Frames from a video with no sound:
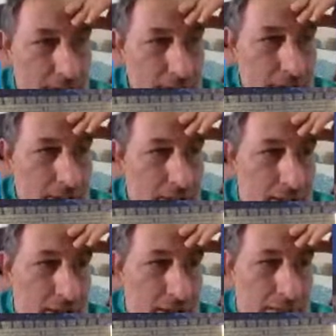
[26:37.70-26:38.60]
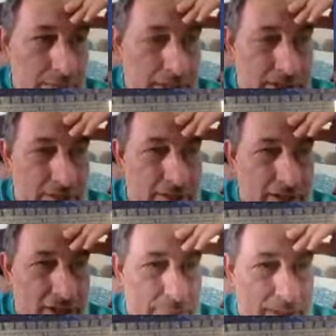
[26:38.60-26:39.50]
It doesn't
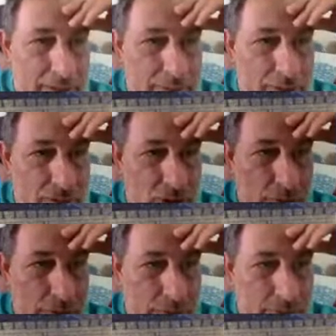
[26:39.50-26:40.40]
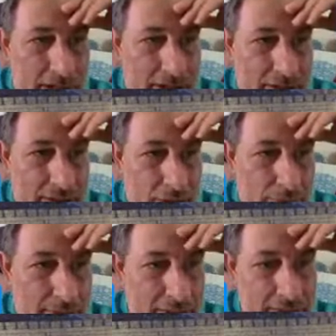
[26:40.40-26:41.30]
explain. We don't know what the word Esau means.